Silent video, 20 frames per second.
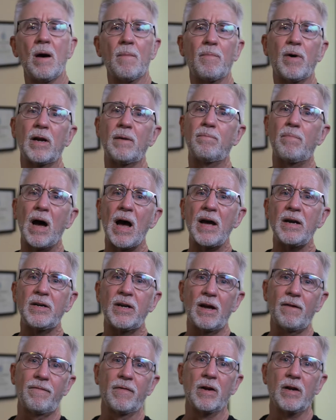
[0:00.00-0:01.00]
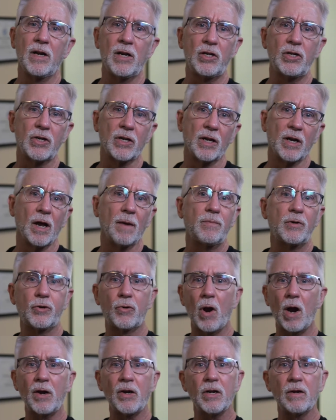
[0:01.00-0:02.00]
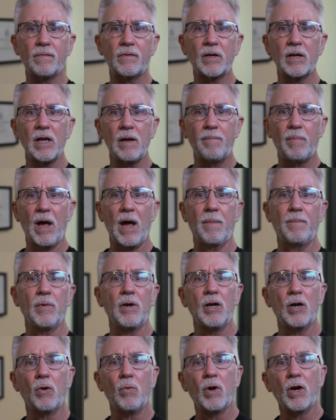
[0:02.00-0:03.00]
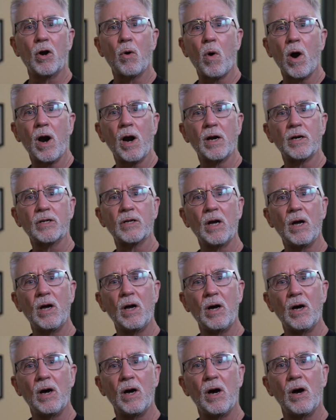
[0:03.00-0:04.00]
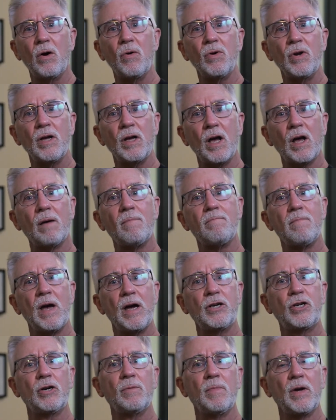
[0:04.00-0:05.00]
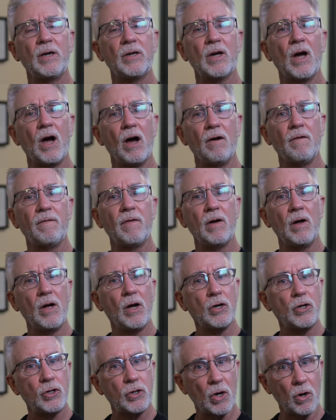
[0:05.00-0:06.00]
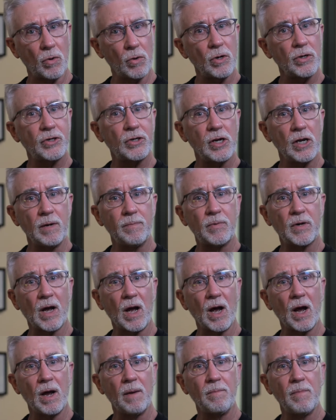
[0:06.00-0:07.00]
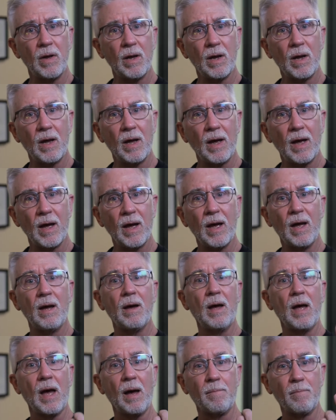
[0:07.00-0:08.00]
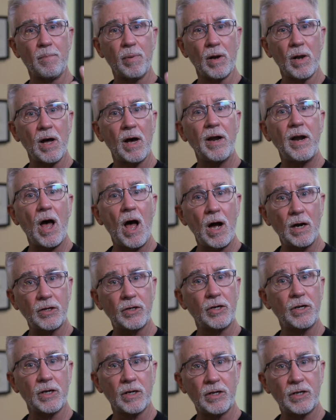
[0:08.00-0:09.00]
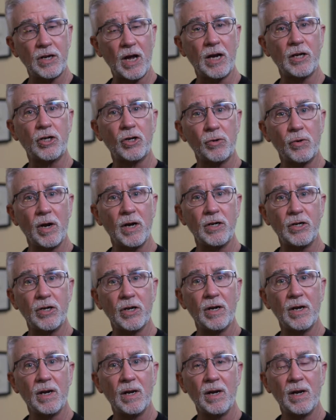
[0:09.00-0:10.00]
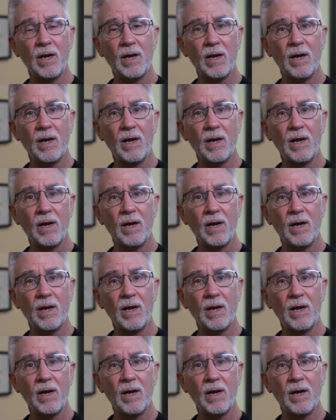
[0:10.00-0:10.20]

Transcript: But by definition, obstructive sleep apnea requires only a measurement of total sleep time, blood oxygen saturation,